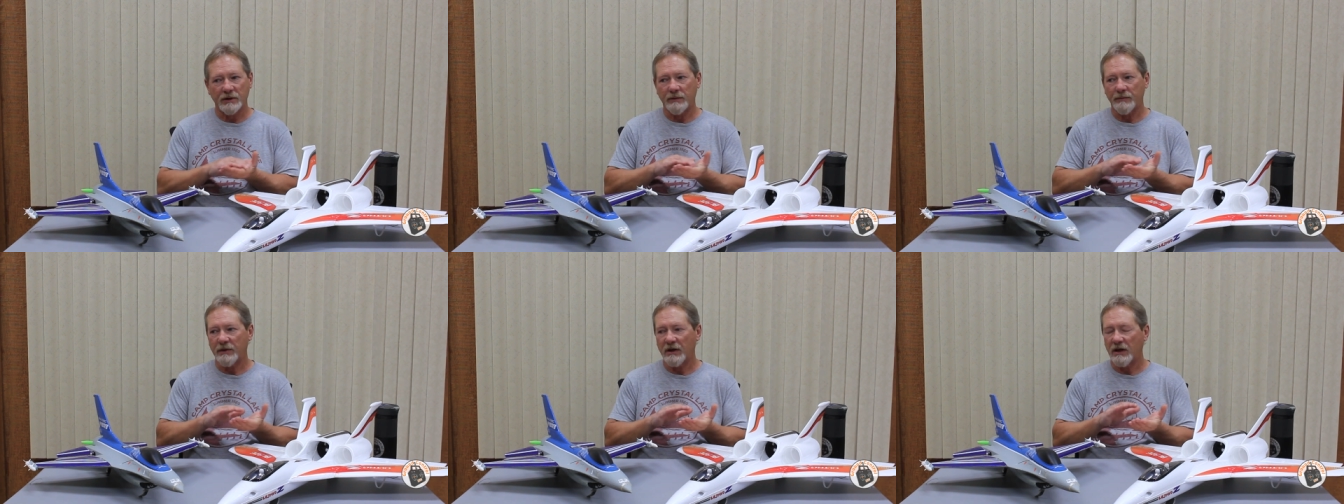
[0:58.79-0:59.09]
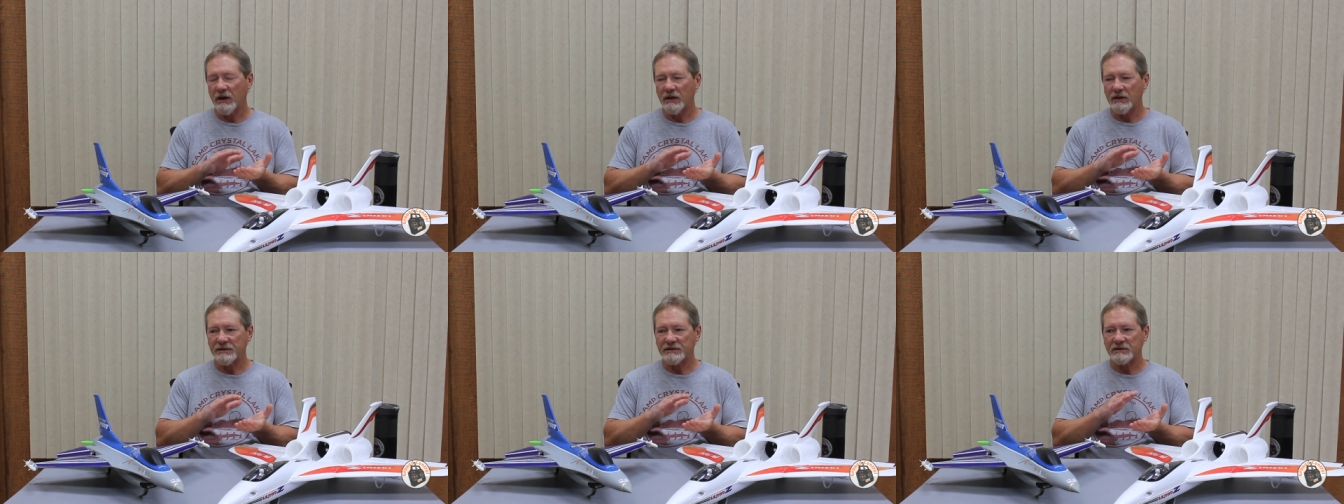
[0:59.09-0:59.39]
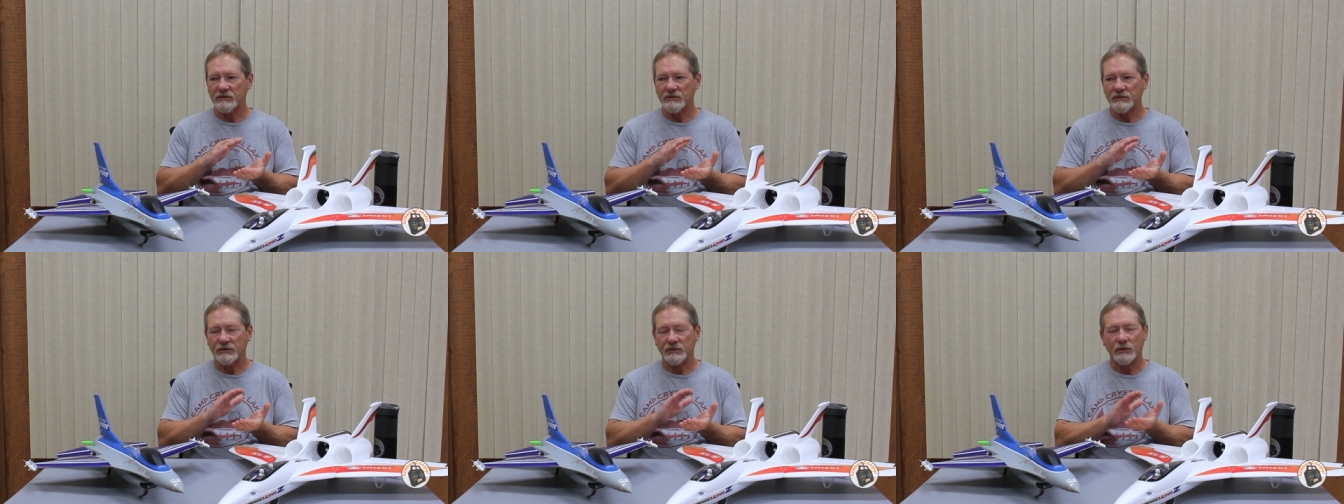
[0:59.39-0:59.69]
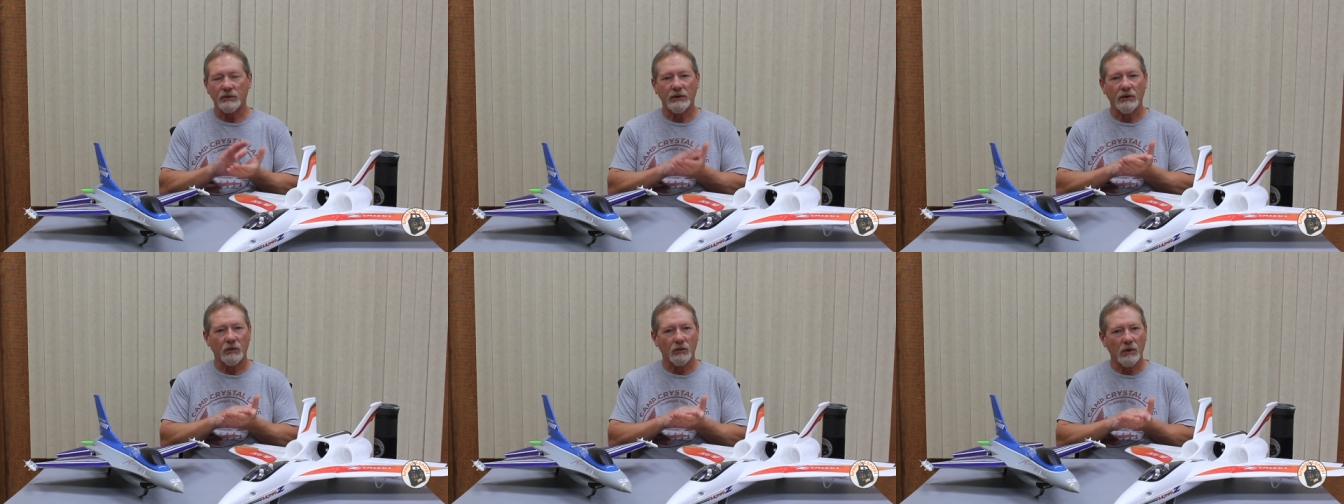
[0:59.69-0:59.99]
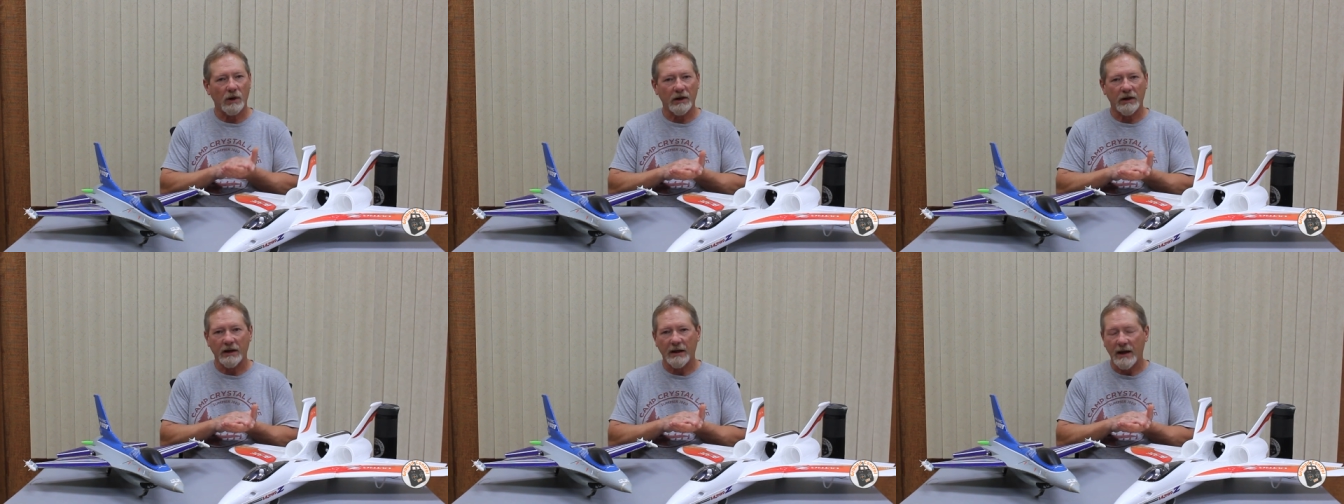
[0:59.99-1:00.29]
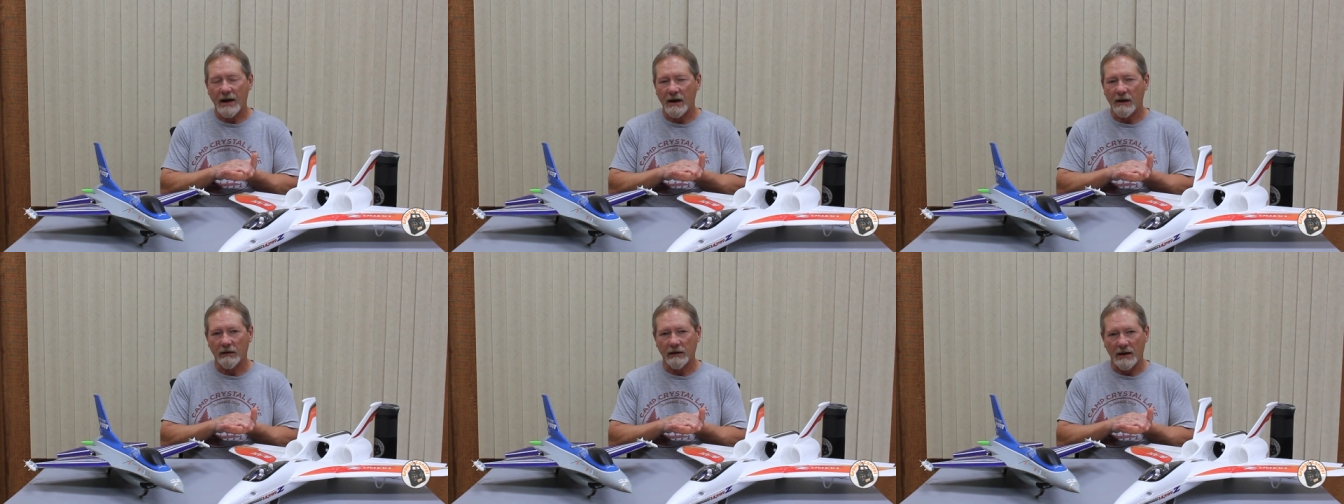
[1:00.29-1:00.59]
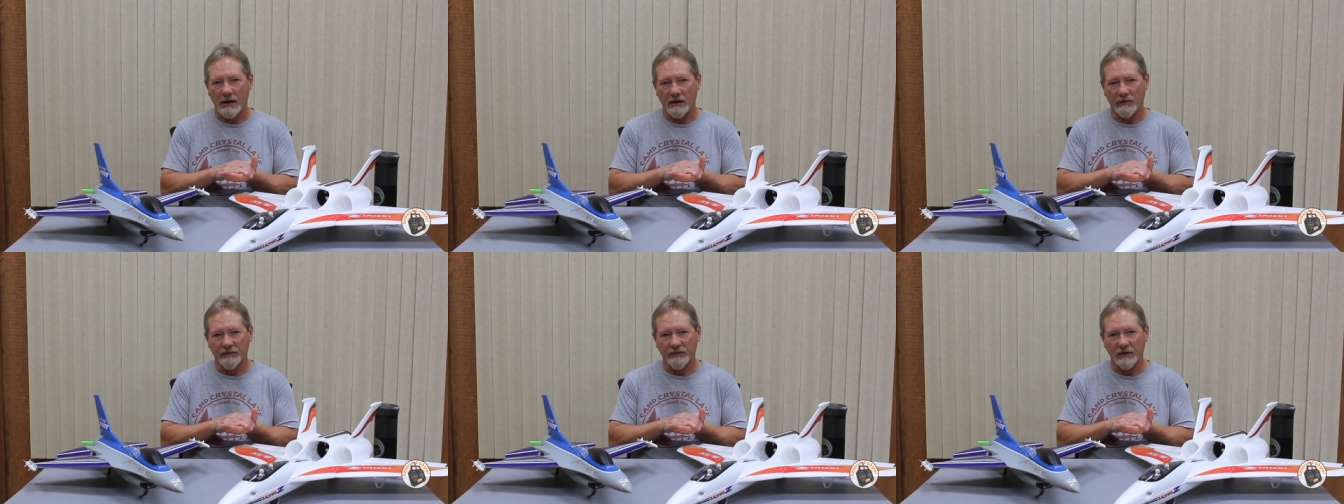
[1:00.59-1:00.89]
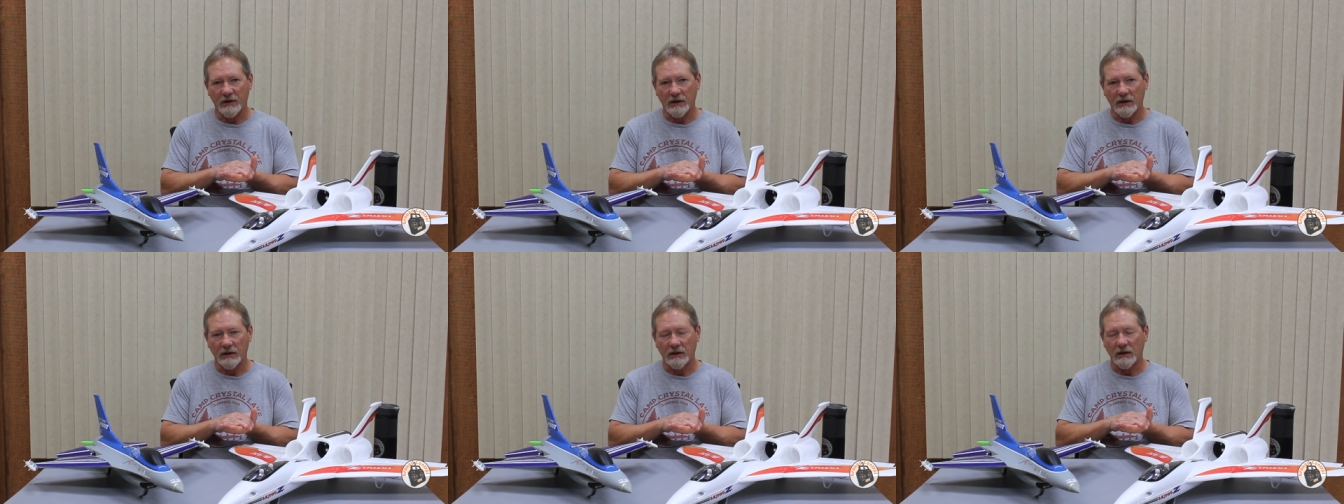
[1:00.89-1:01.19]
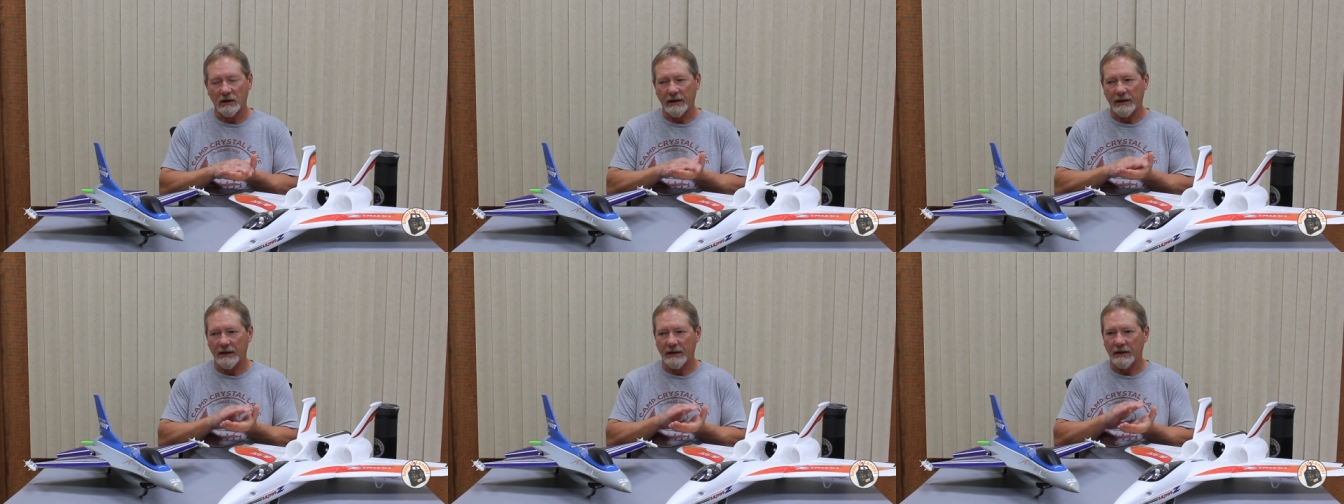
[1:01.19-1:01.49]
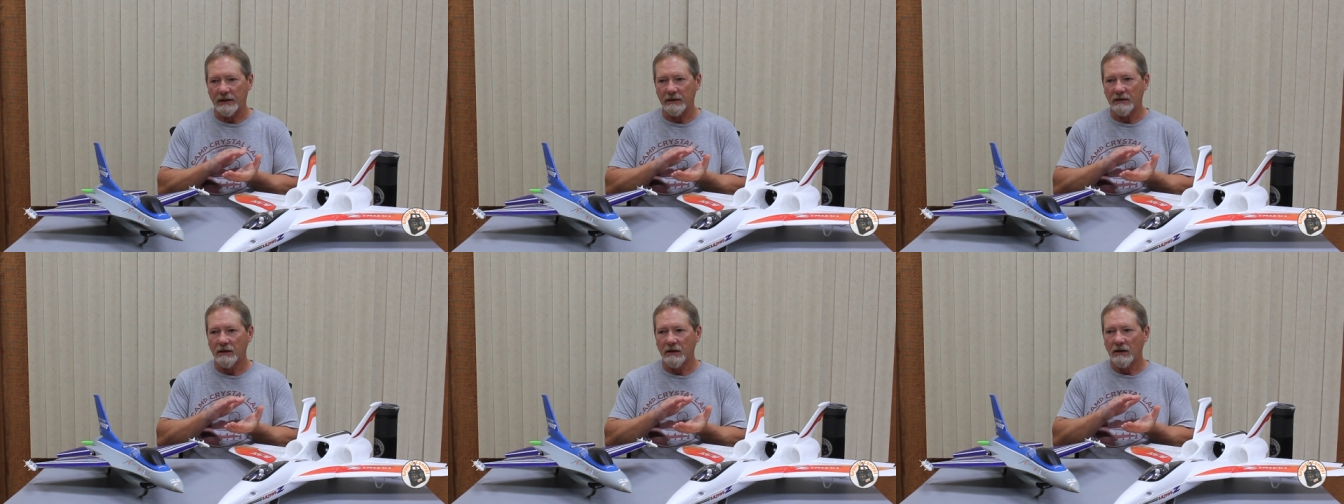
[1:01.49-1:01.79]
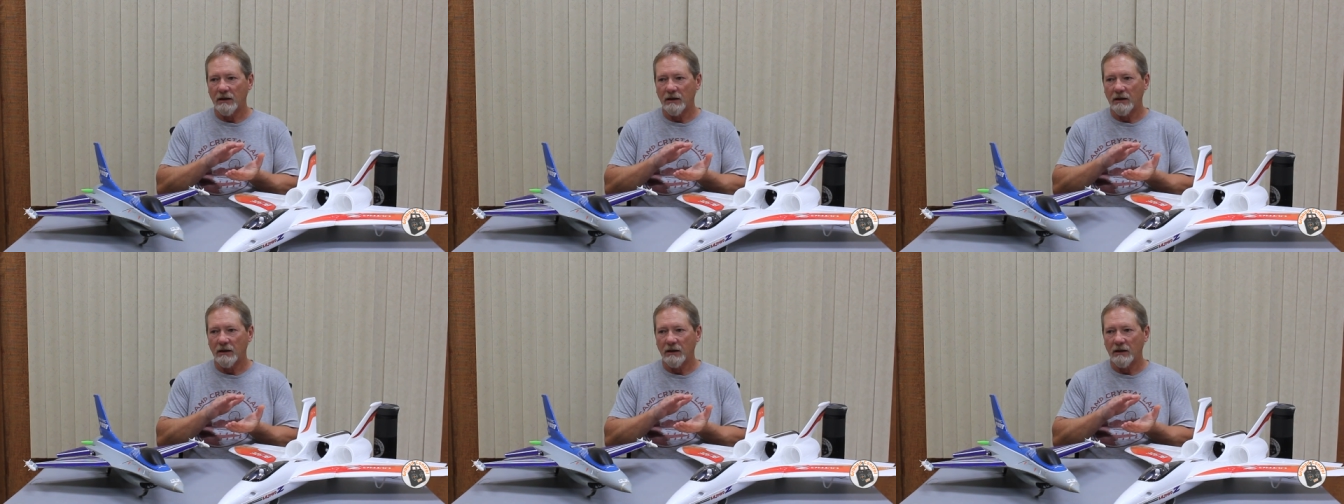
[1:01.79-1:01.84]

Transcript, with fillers: and because it was really rutted out there and